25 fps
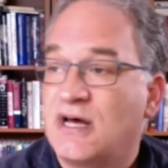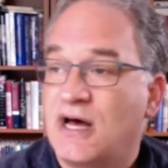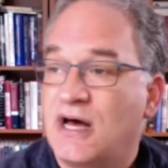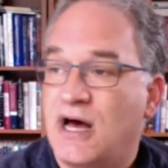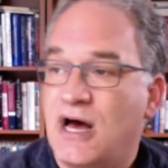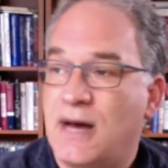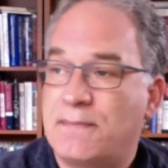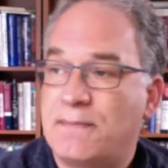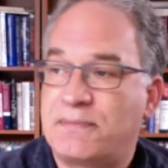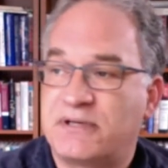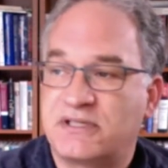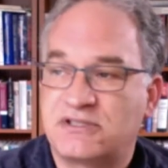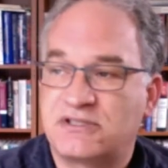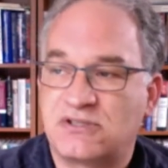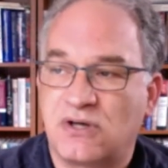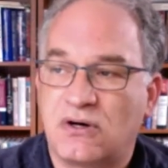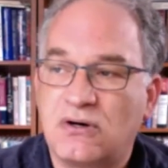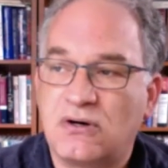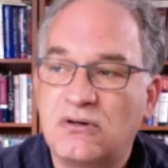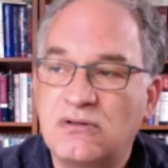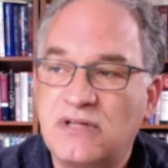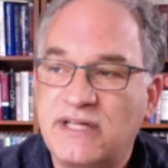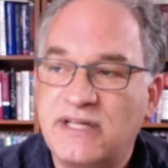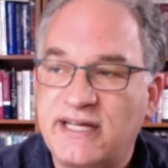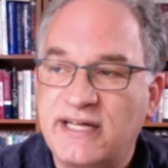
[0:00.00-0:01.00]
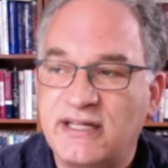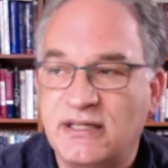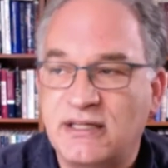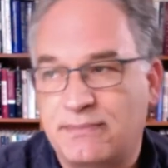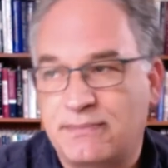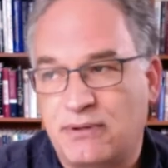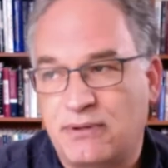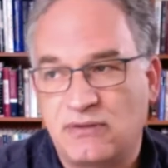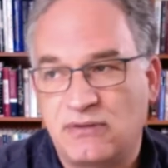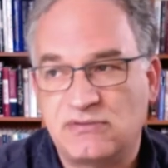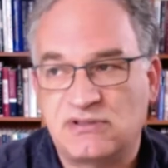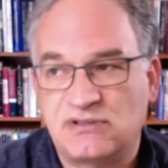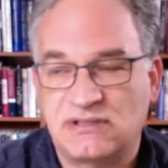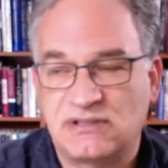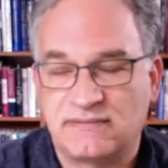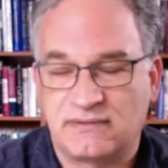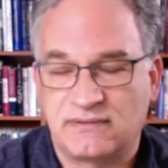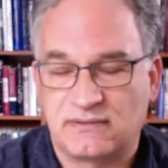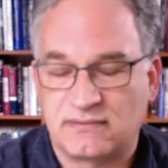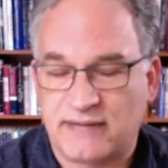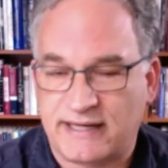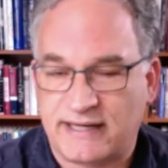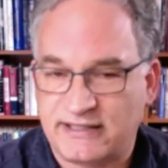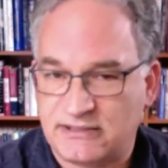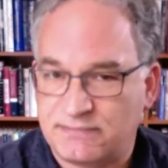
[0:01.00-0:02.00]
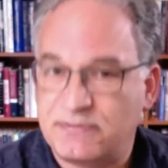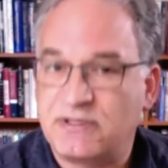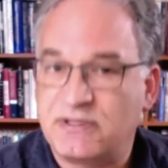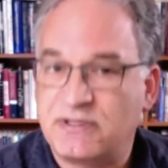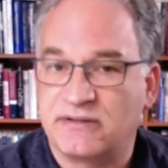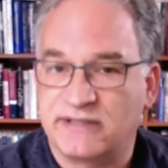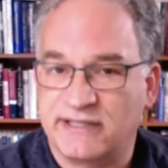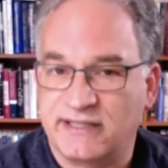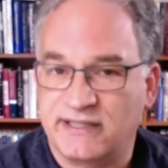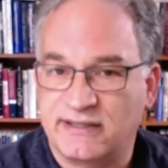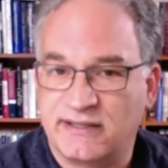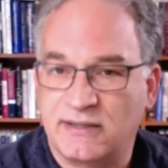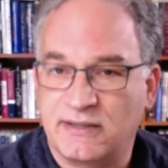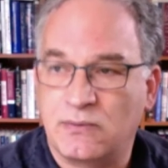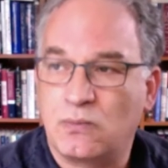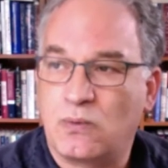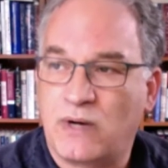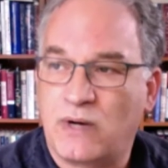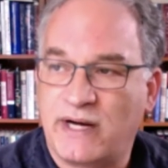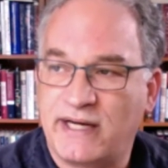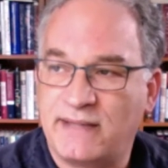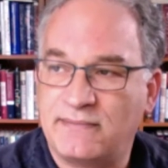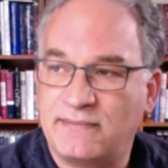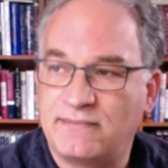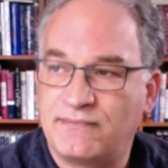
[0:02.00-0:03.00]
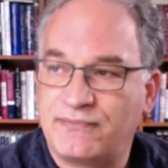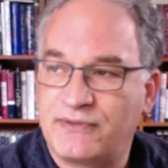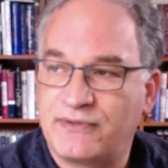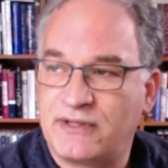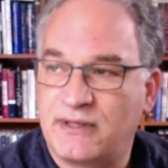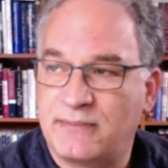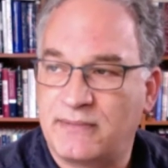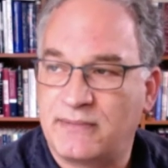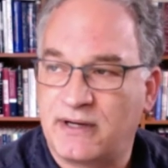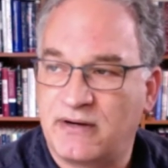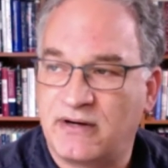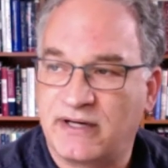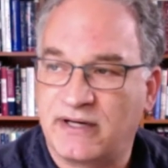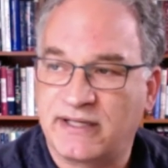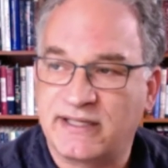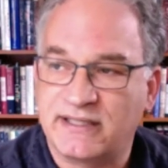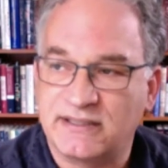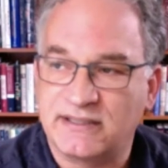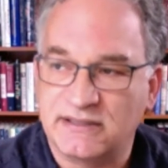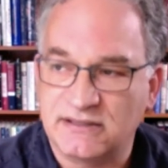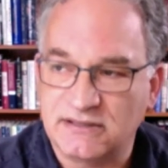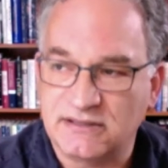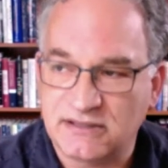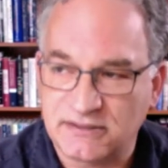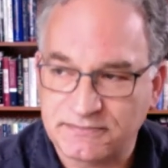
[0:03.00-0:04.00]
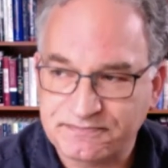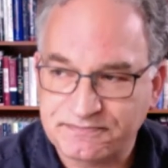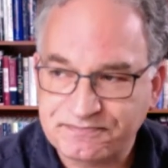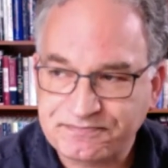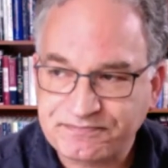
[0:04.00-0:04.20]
Uh, but it's only in the post-Civil Rights period that white Americans